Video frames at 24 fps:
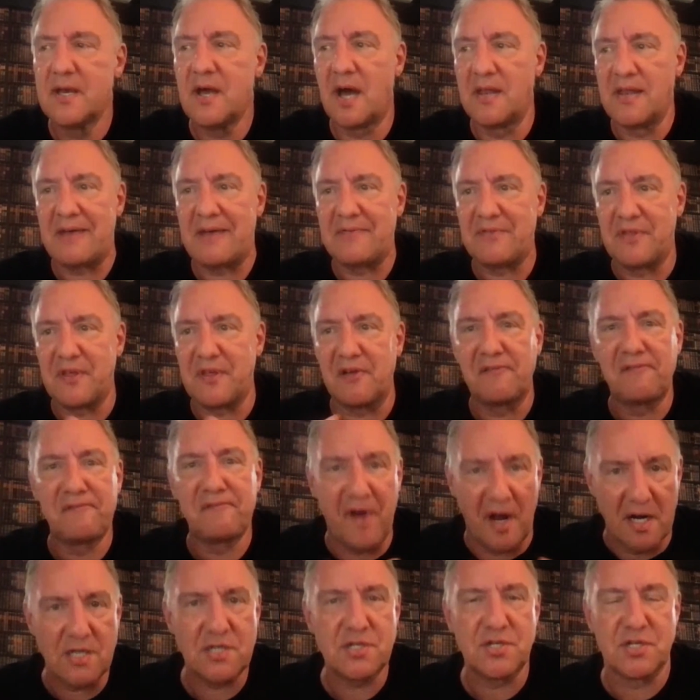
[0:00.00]
and everything
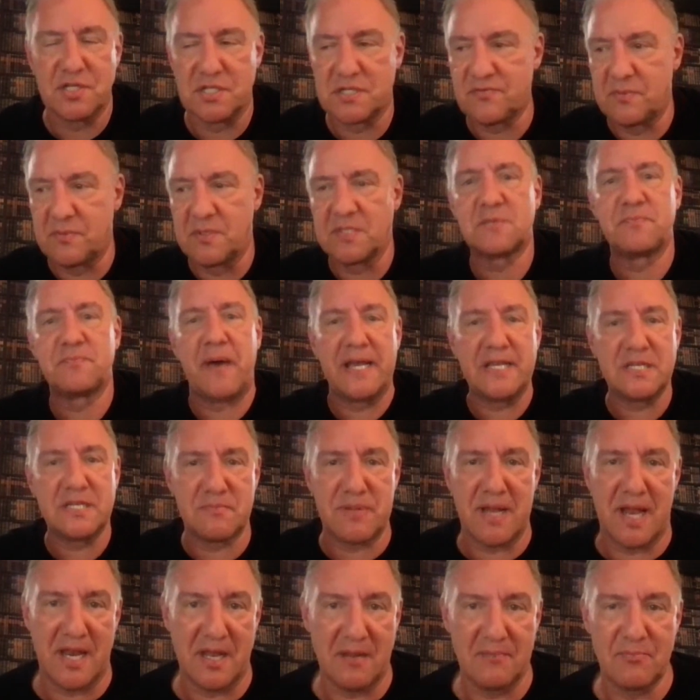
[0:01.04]
functions from a space
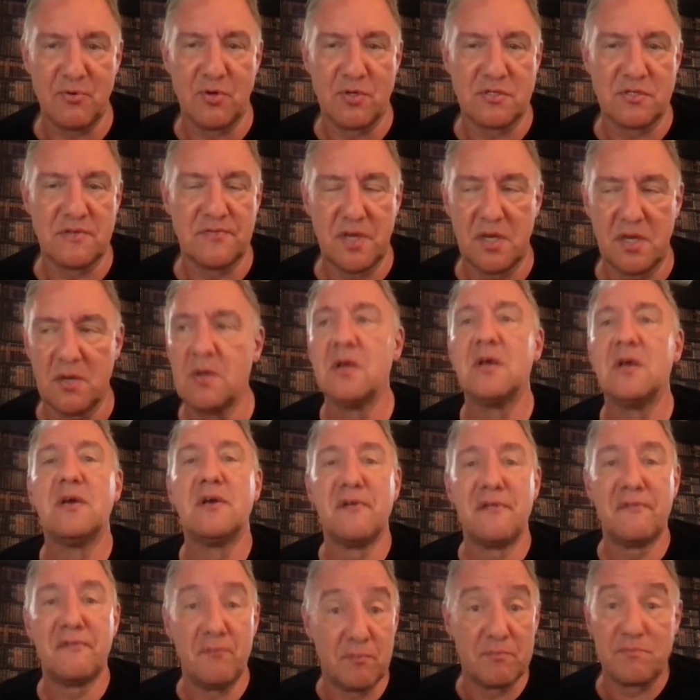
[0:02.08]
planning point of view,
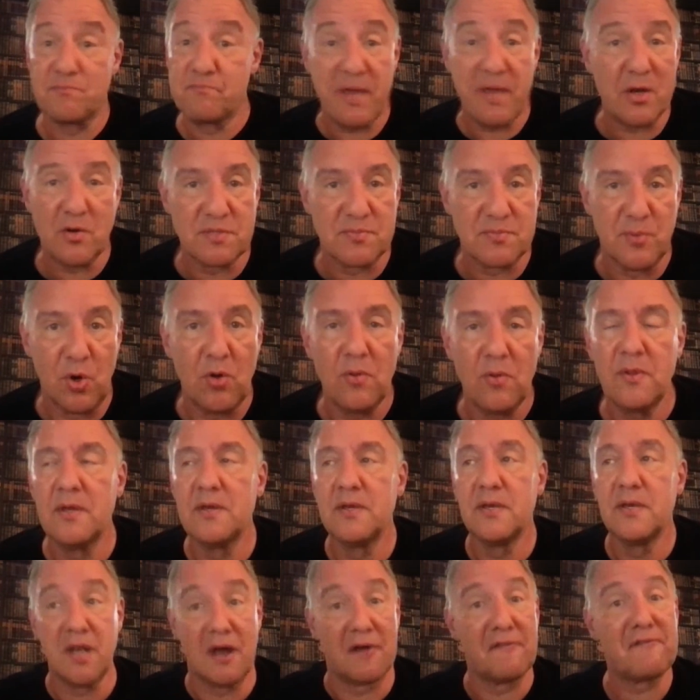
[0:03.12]
big or small,
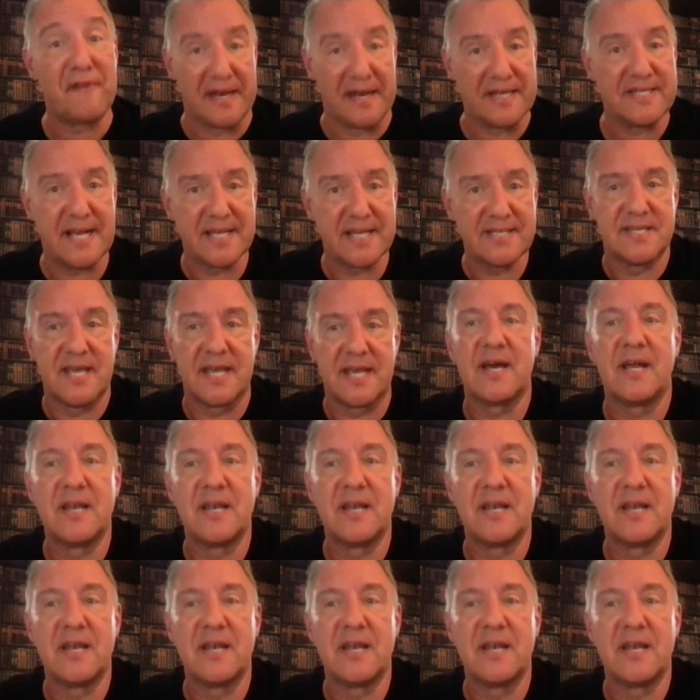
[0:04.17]
fantastic.